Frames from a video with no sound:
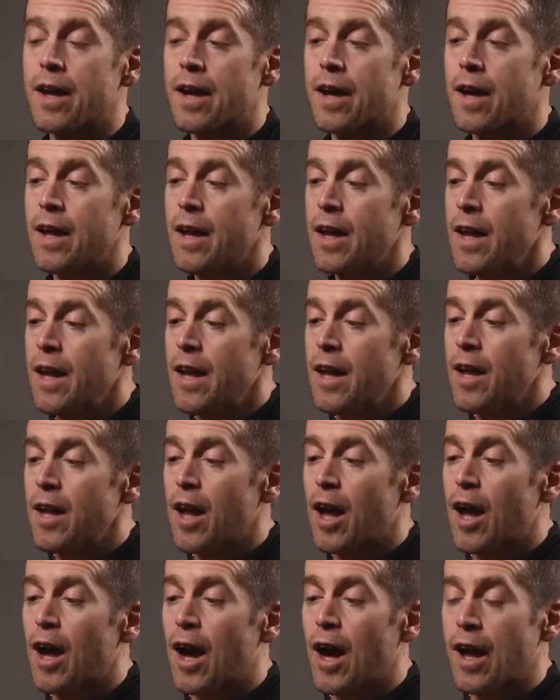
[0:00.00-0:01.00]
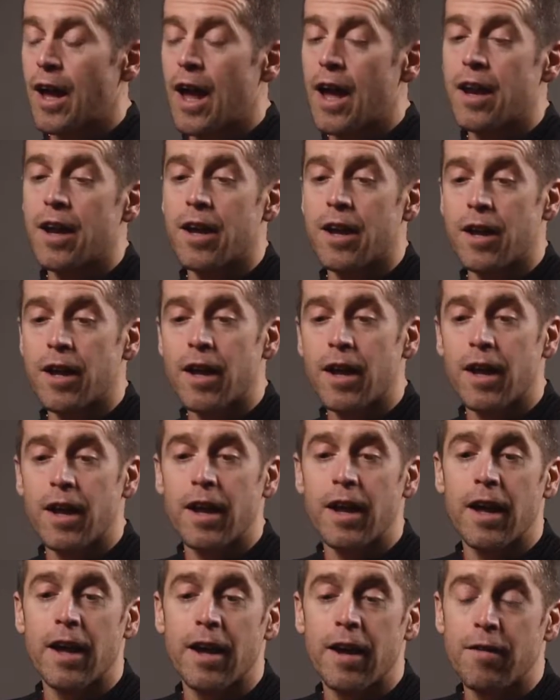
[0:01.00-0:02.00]
I've
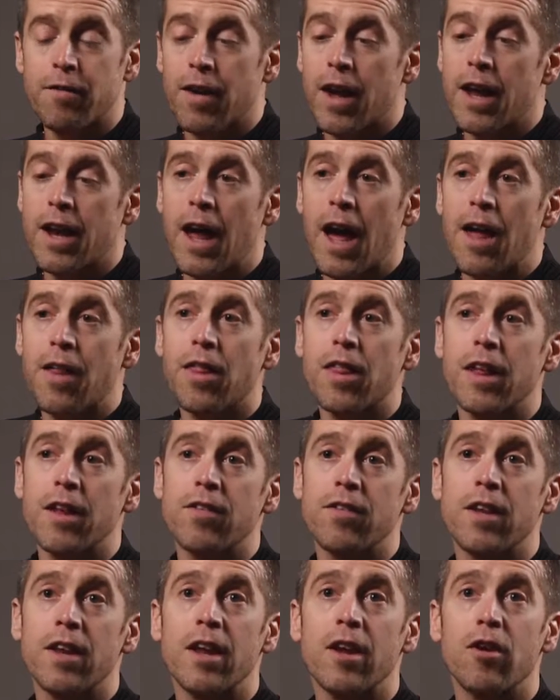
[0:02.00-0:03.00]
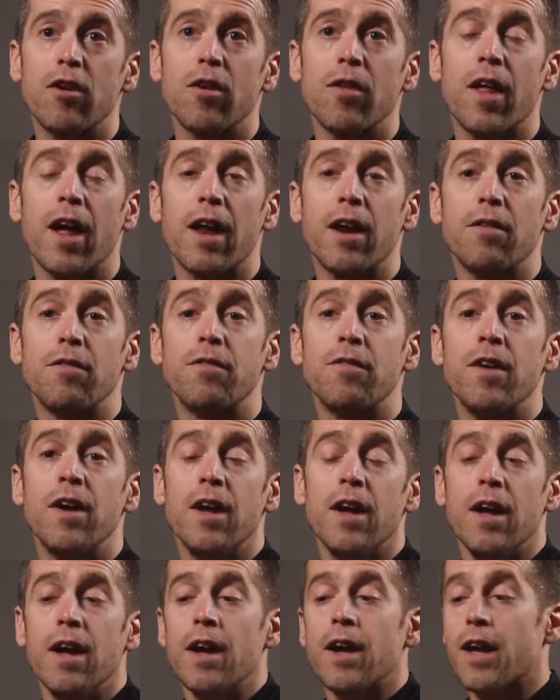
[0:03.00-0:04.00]
had athletes in here that have
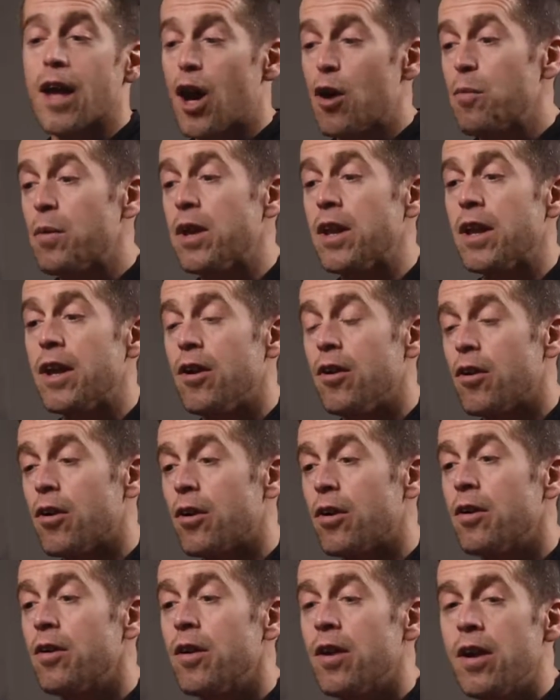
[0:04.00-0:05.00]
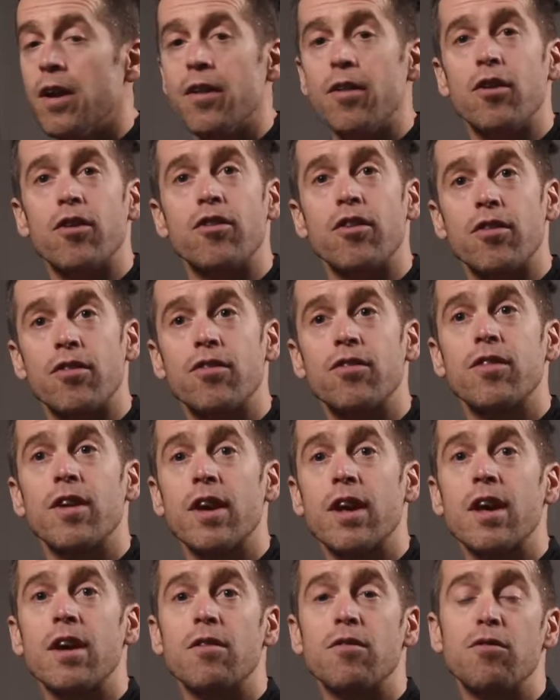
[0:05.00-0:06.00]
come in here, they're just
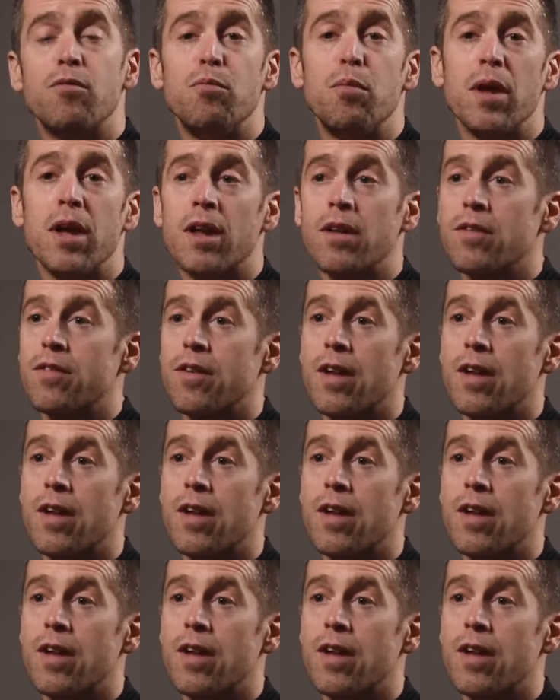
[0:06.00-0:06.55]
sick of being